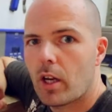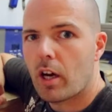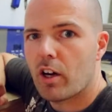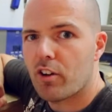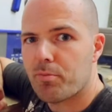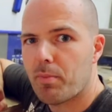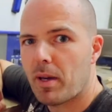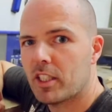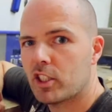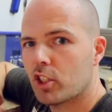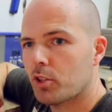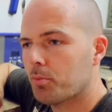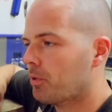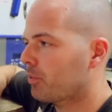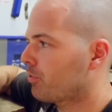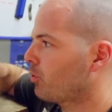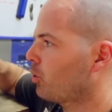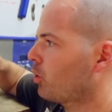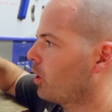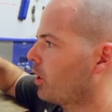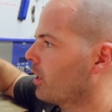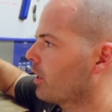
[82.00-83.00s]
Now, I've mentioned
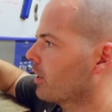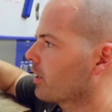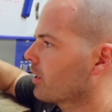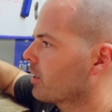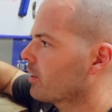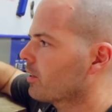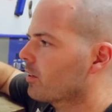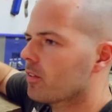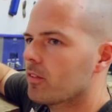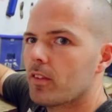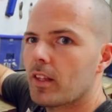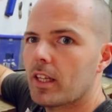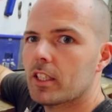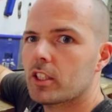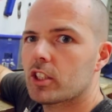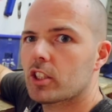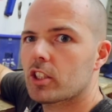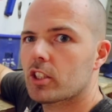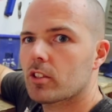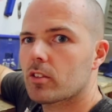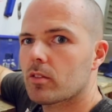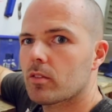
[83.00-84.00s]
before,
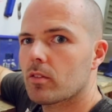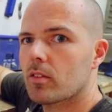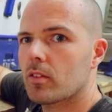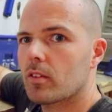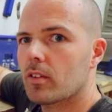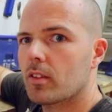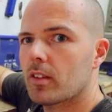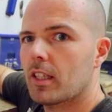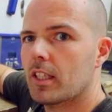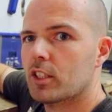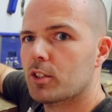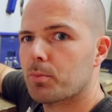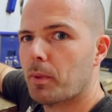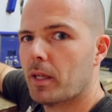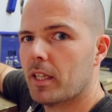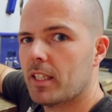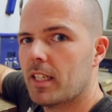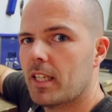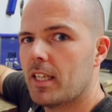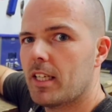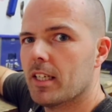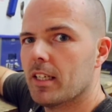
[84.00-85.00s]
this
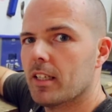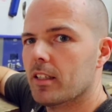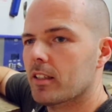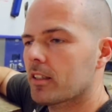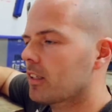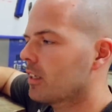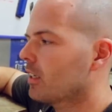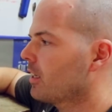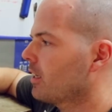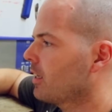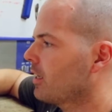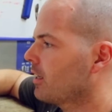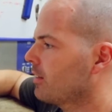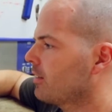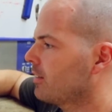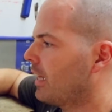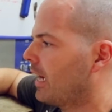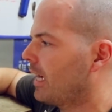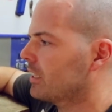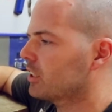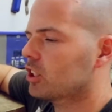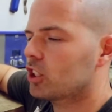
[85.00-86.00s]
bit here,
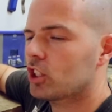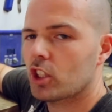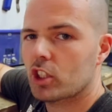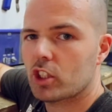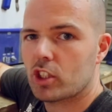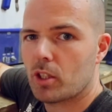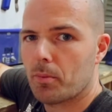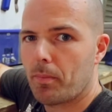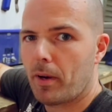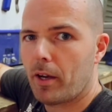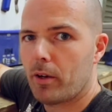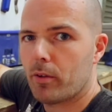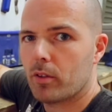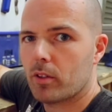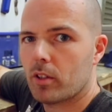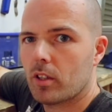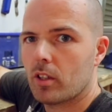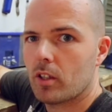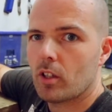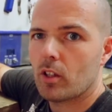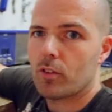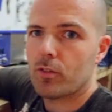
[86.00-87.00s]
that's just the mount
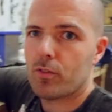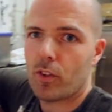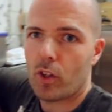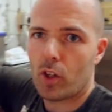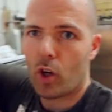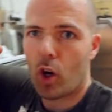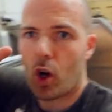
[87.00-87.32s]
for